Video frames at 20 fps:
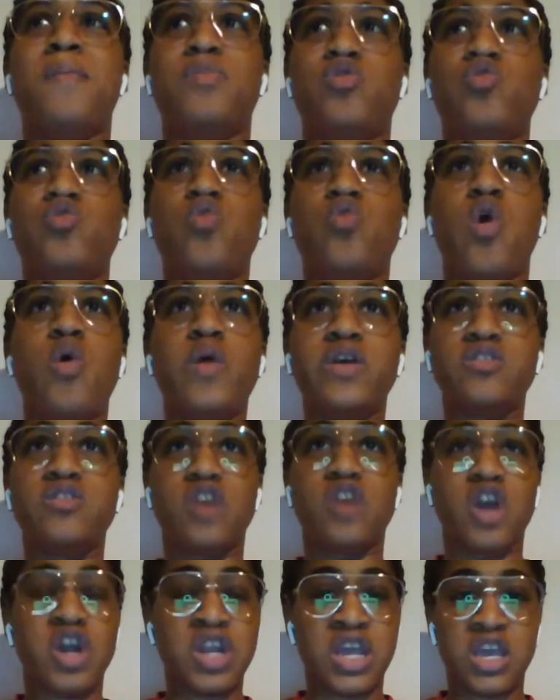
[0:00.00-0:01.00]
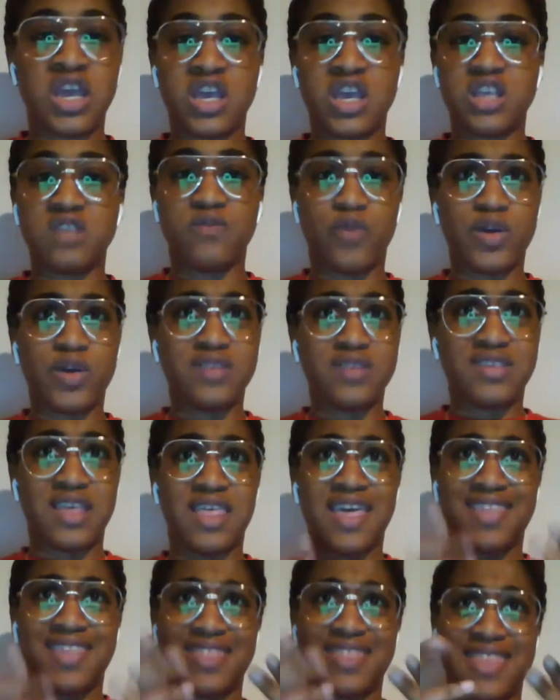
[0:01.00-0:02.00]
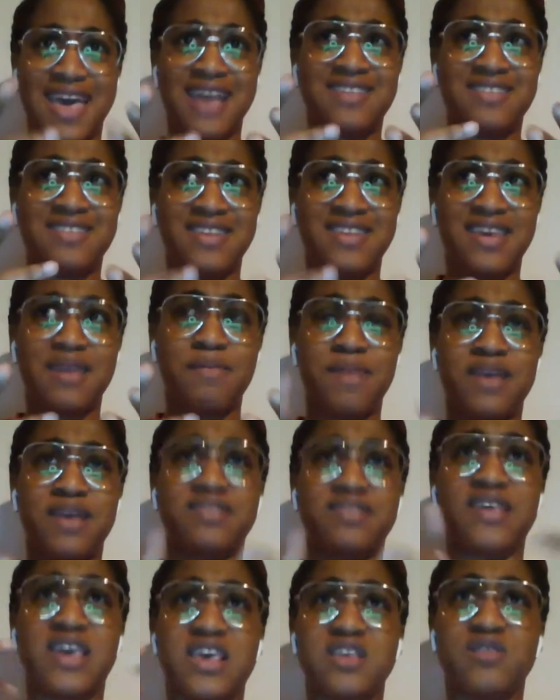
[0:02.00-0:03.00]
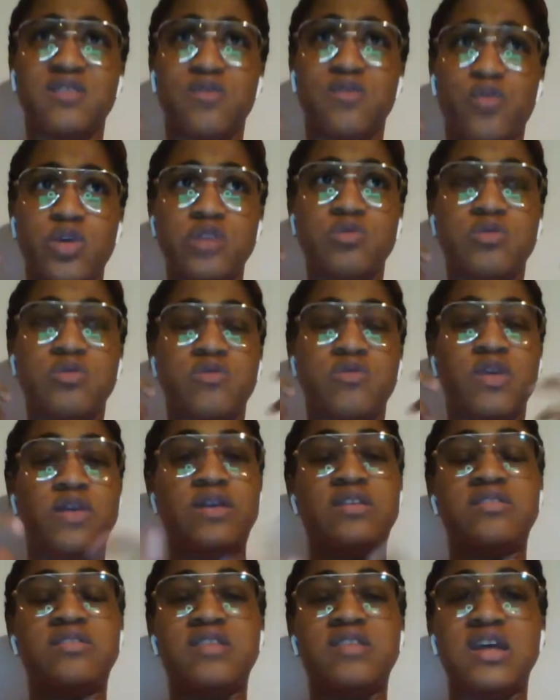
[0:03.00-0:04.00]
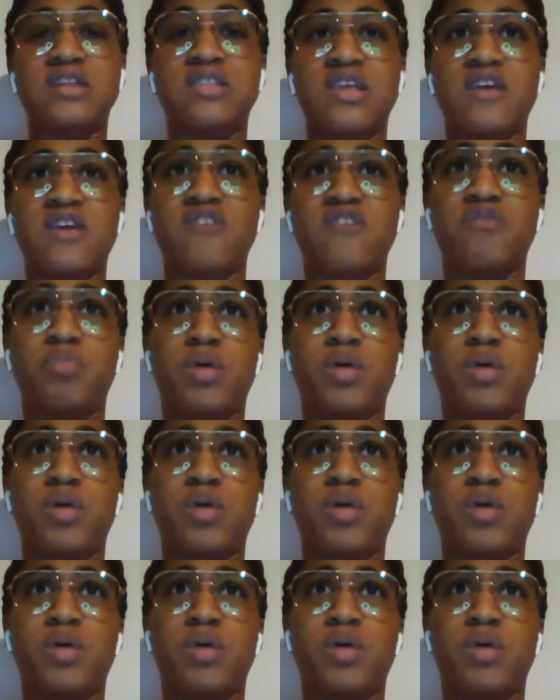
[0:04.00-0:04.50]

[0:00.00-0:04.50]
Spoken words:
You always heard it in his voice that like that's DMX. Like his voice was very distinctive.